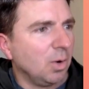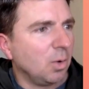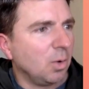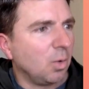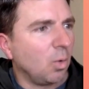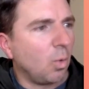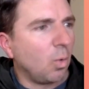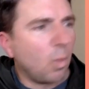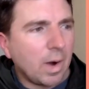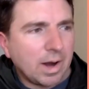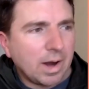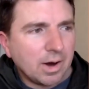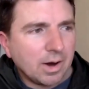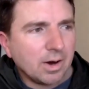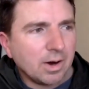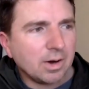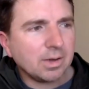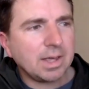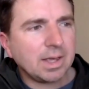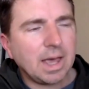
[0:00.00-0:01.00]

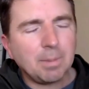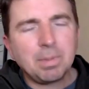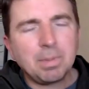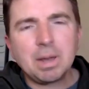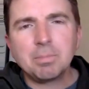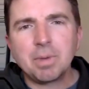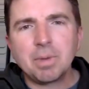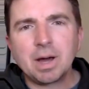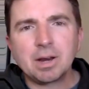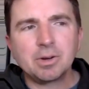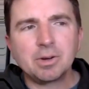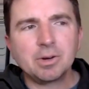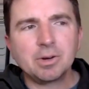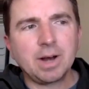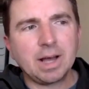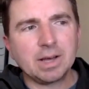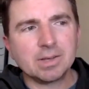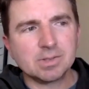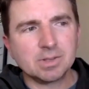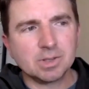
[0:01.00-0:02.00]
where Campaign Monitor
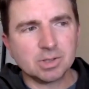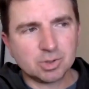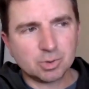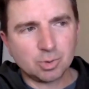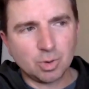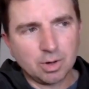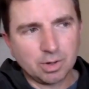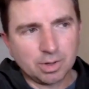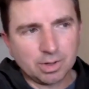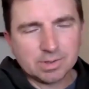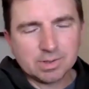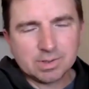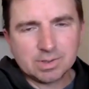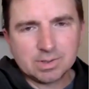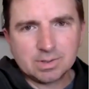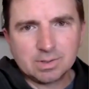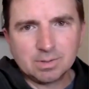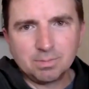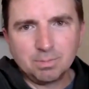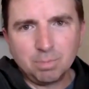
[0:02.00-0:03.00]
has the
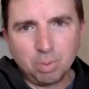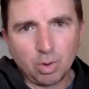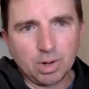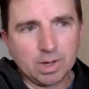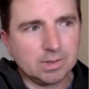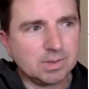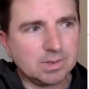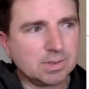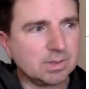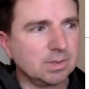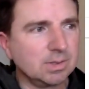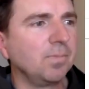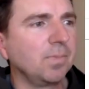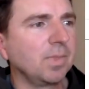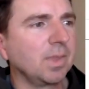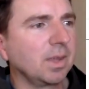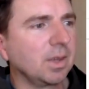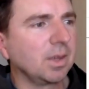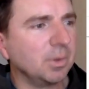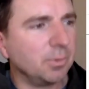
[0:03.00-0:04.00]
strongest points:
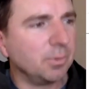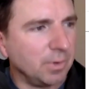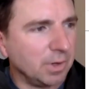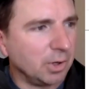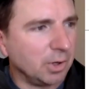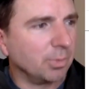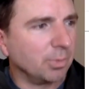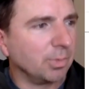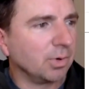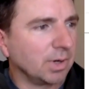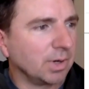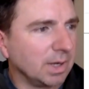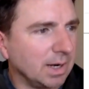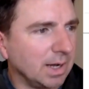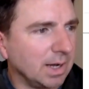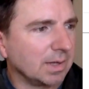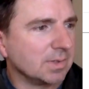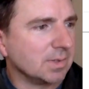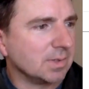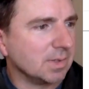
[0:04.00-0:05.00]
configurable,
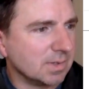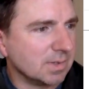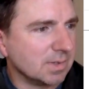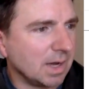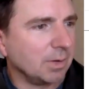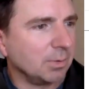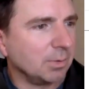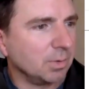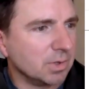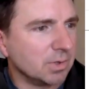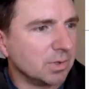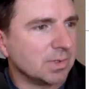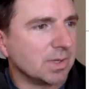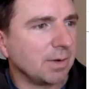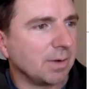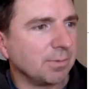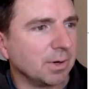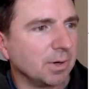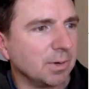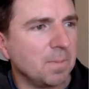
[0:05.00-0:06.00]
connects, design, reduce
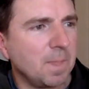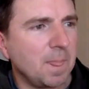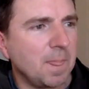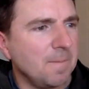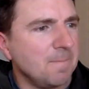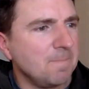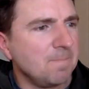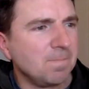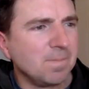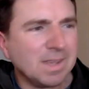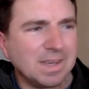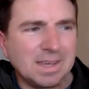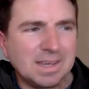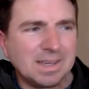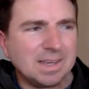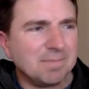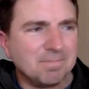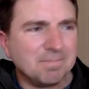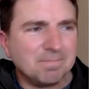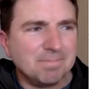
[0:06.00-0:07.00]
effort.
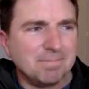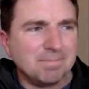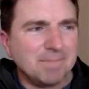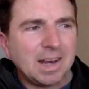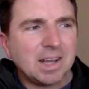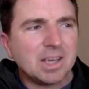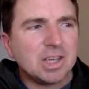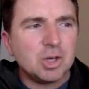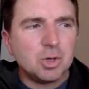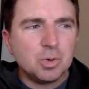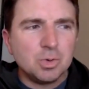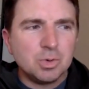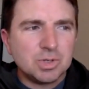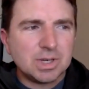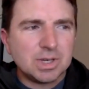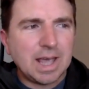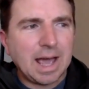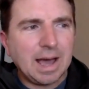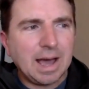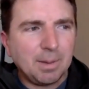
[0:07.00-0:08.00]
Not a huge
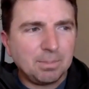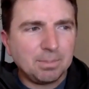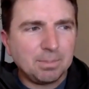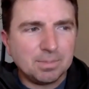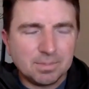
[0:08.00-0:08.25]
gap